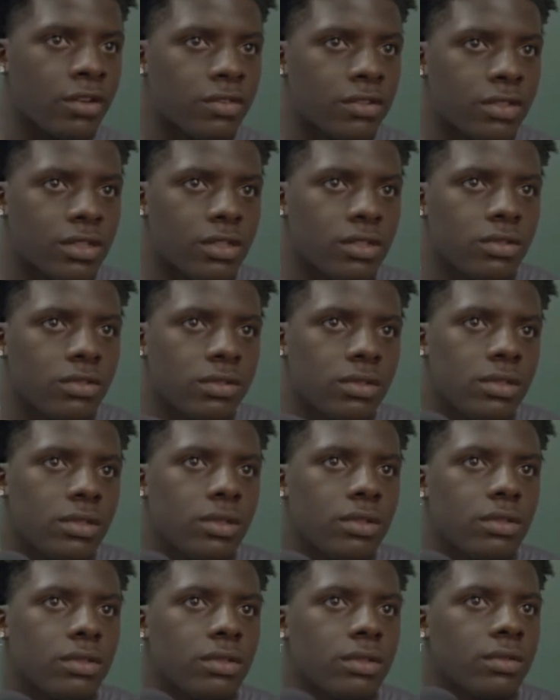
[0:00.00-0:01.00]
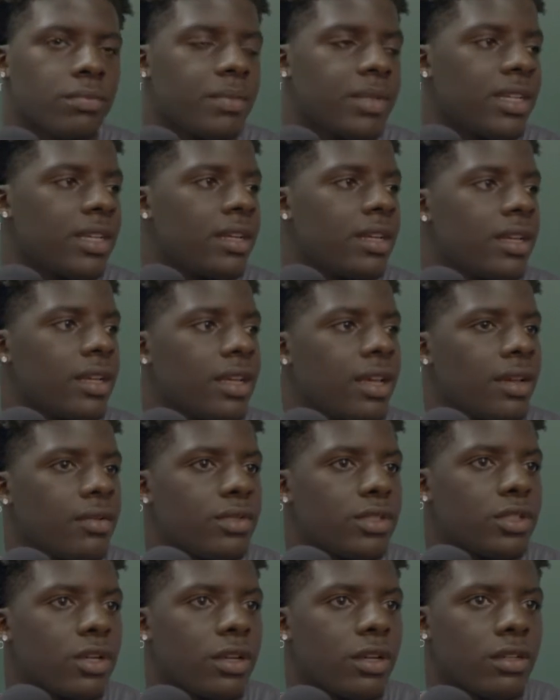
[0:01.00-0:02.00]
off slow, you know, beginning of the game,
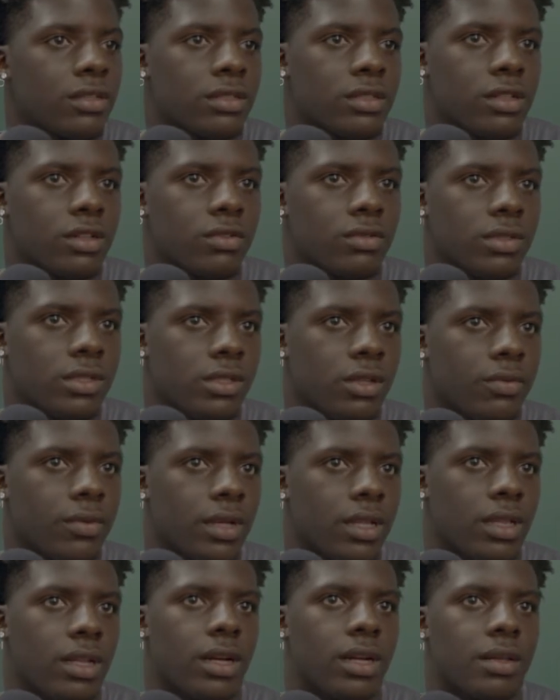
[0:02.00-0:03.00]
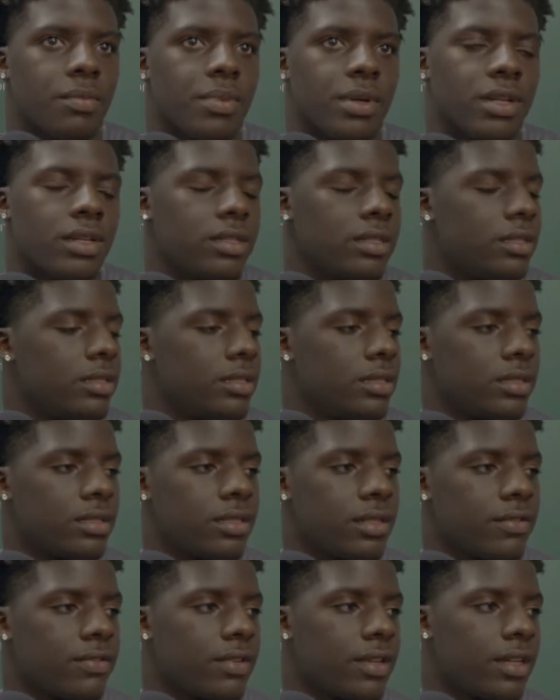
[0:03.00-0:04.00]
we started off slow, you know, with a lot of penalties and
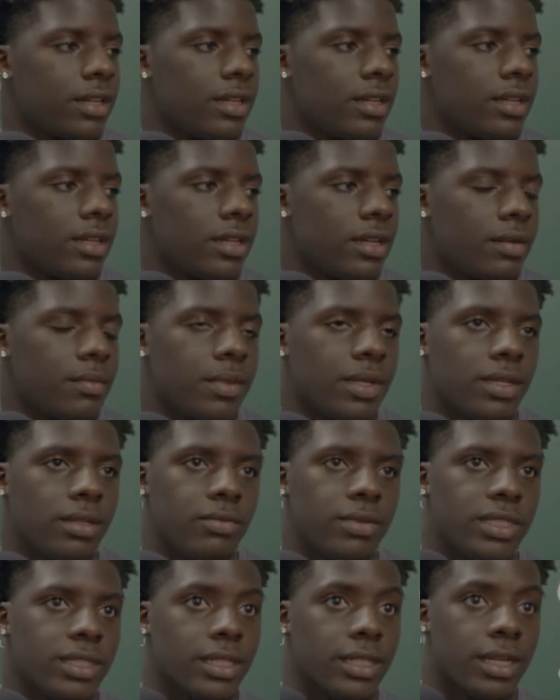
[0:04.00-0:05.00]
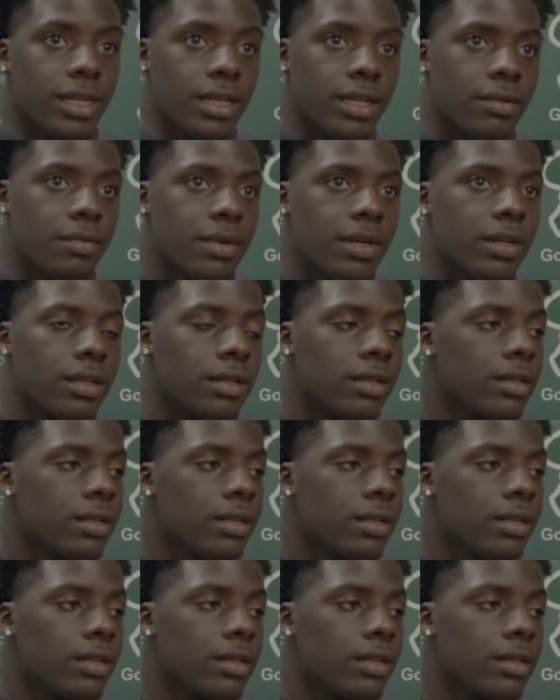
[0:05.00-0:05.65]
stuff like that. I mean, we just got to get better.